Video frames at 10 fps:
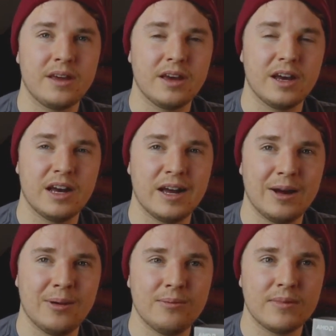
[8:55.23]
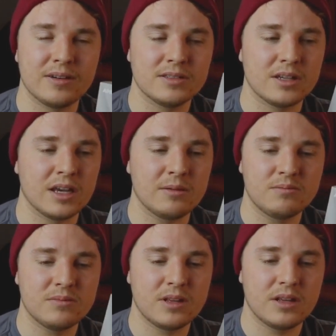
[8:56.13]
And I was like,
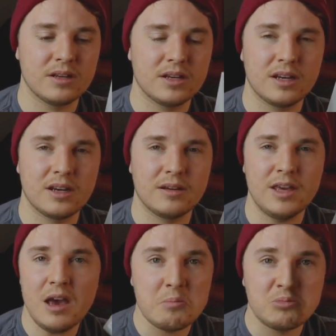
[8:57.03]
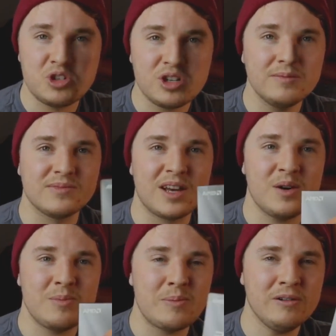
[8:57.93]
yeah, sure, that
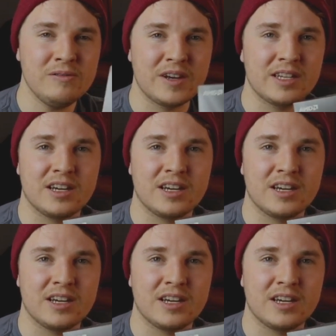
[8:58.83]
would be perfect.